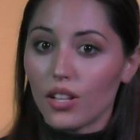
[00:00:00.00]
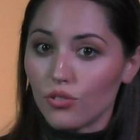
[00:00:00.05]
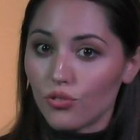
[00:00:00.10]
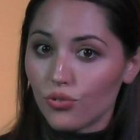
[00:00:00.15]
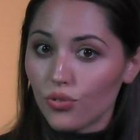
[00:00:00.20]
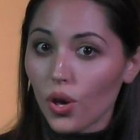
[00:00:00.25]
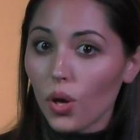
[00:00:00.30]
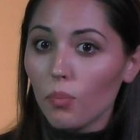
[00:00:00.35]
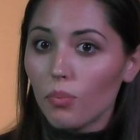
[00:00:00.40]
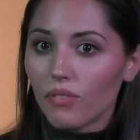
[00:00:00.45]

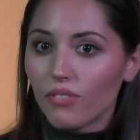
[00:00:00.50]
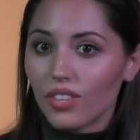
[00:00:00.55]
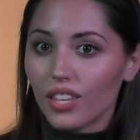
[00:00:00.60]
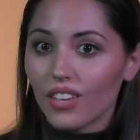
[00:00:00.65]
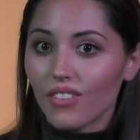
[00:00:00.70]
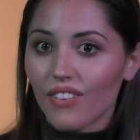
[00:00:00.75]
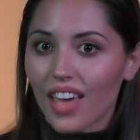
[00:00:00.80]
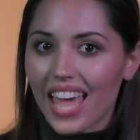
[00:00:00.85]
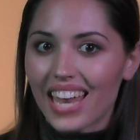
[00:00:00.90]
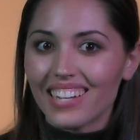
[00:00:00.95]
scope of the
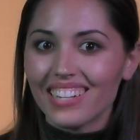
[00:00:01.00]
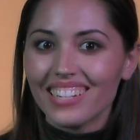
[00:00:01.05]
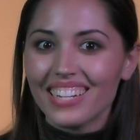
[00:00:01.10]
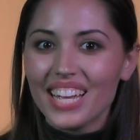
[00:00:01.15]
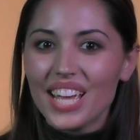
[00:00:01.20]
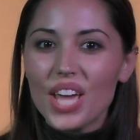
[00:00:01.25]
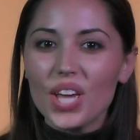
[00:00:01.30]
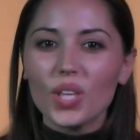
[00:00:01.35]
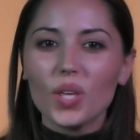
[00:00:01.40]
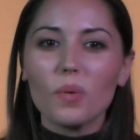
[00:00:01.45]
event,
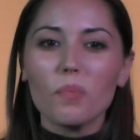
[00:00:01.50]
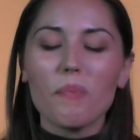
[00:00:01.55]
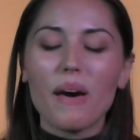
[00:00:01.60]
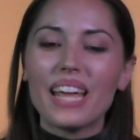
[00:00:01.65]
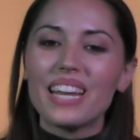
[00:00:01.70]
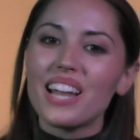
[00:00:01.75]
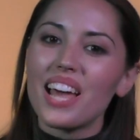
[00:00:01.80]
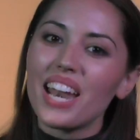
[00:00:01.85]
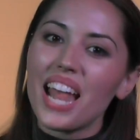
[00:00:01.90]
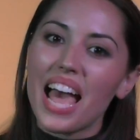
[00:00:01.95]
you
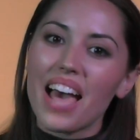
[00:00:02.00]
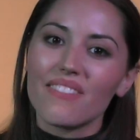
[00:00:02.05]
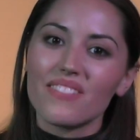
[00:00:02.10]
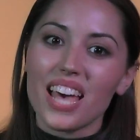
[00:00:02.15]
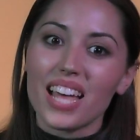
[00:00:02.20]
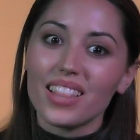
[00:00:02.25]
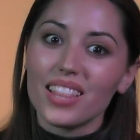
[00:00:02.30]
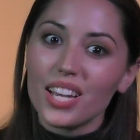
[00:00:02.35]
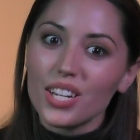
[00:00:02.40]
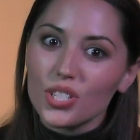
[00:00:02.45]
might not have
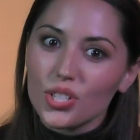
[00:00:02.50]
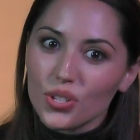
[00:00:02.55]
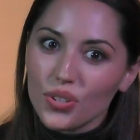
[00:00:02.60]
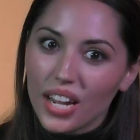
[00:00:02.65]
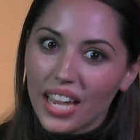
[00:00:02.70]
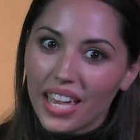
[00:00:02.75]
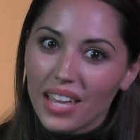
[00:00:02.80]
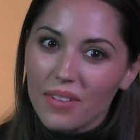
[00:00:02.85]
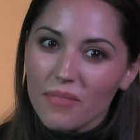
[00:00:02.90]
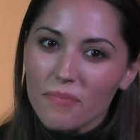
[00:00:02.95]
that
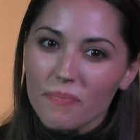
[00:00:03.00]
luxury.